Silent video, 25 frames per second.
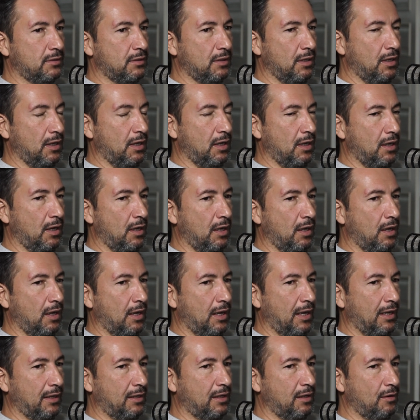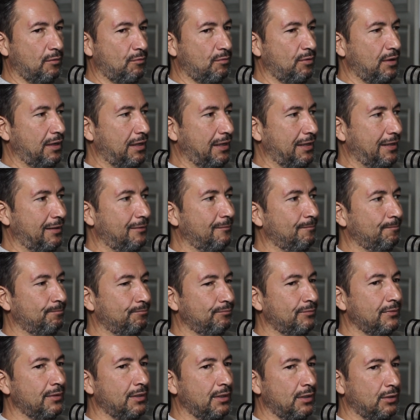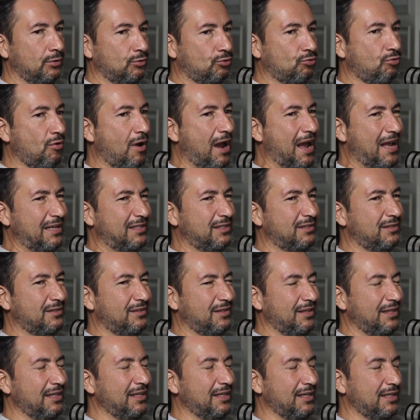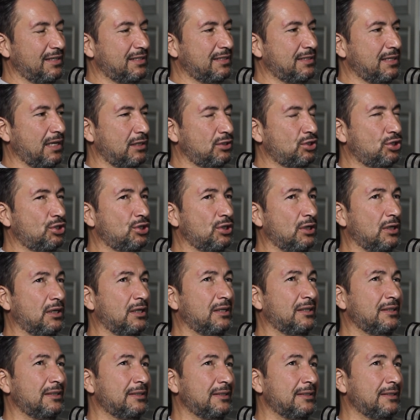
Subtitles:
I can really trust in such a,